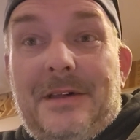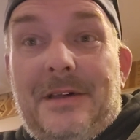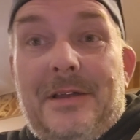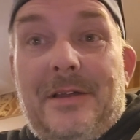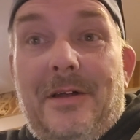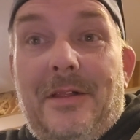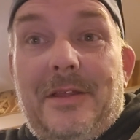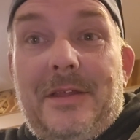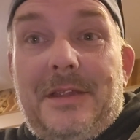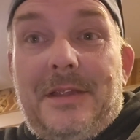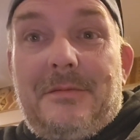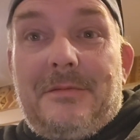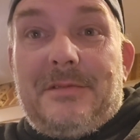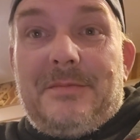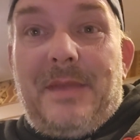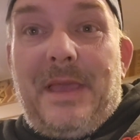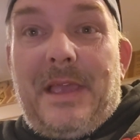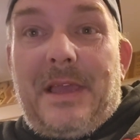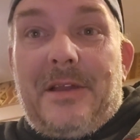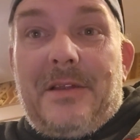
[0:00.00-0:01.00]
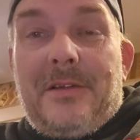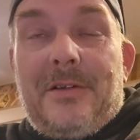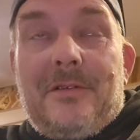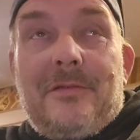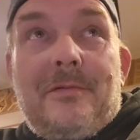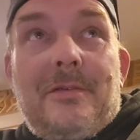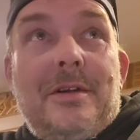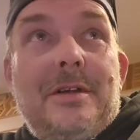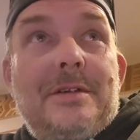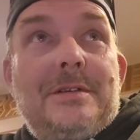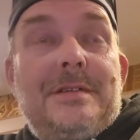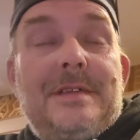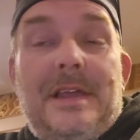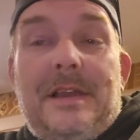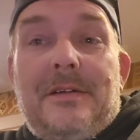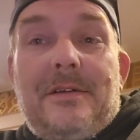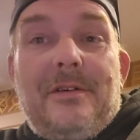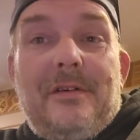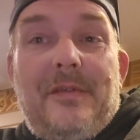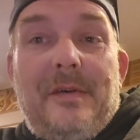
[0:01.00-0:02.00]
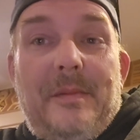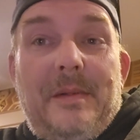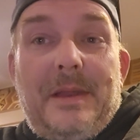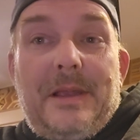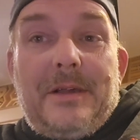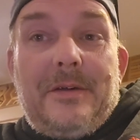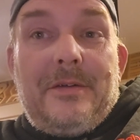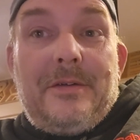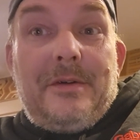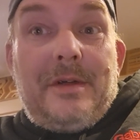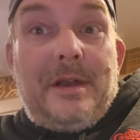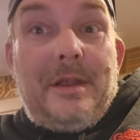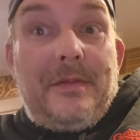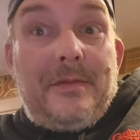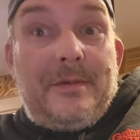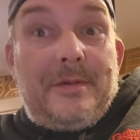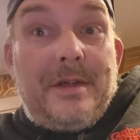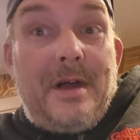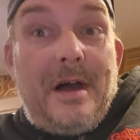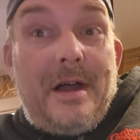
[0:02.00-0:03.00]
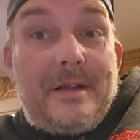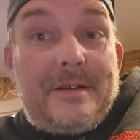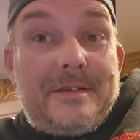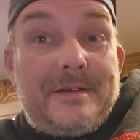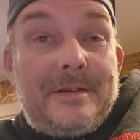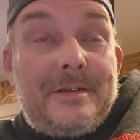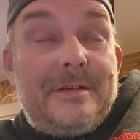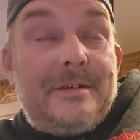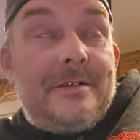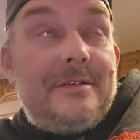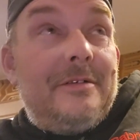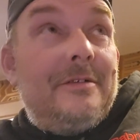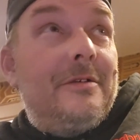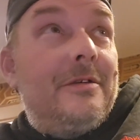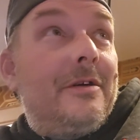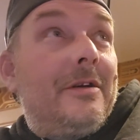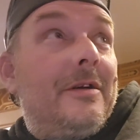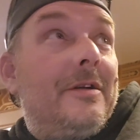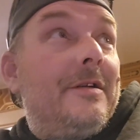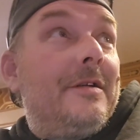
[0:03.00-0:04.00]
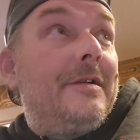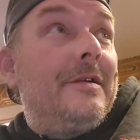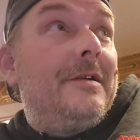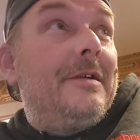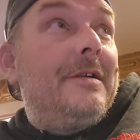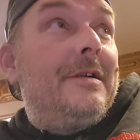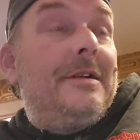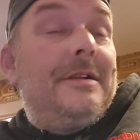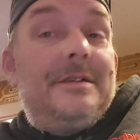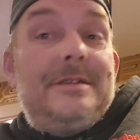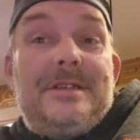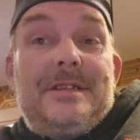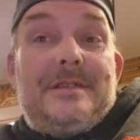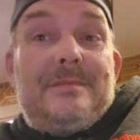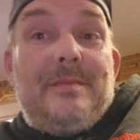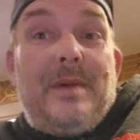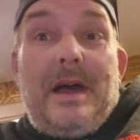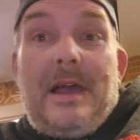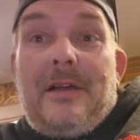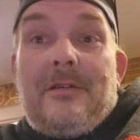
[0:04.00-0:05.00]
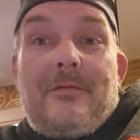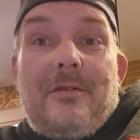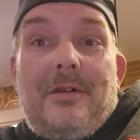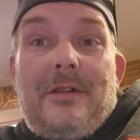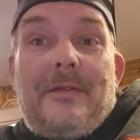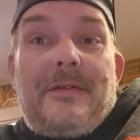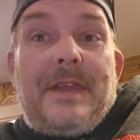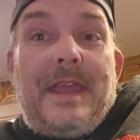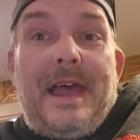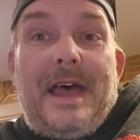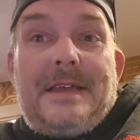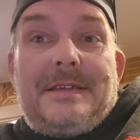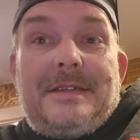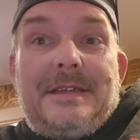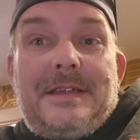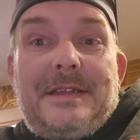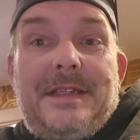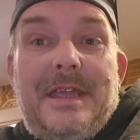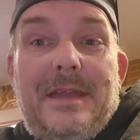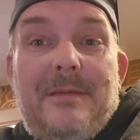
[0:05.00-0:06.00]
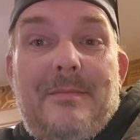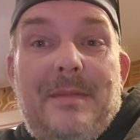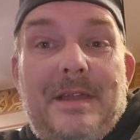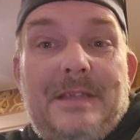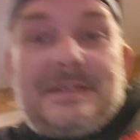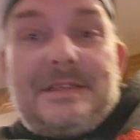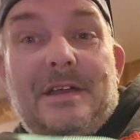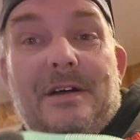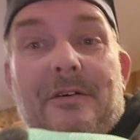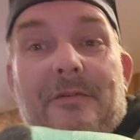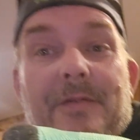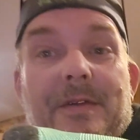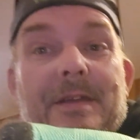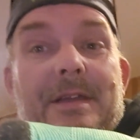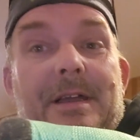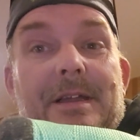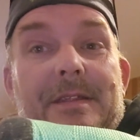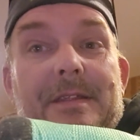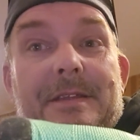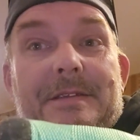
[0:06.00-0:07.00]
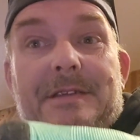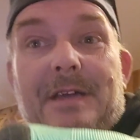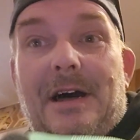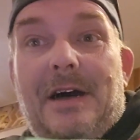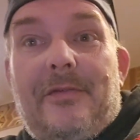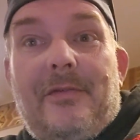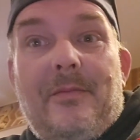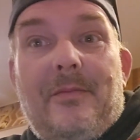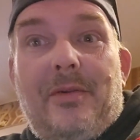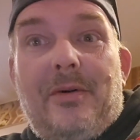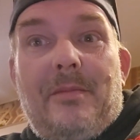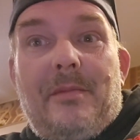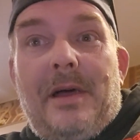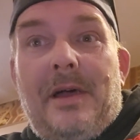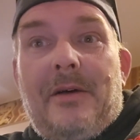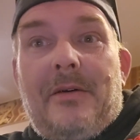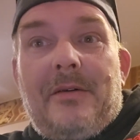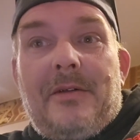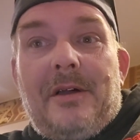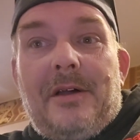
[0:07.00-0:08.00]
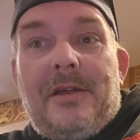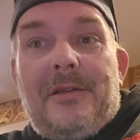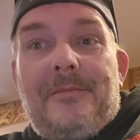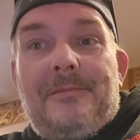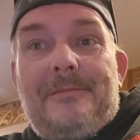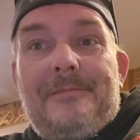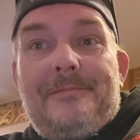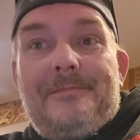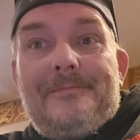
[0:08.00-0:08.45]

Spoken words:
on. All it did was make it hurt worse. I don't know if I'm going to go to another doctor or just buy a roll of casting tape myself and cut this off and put my own on.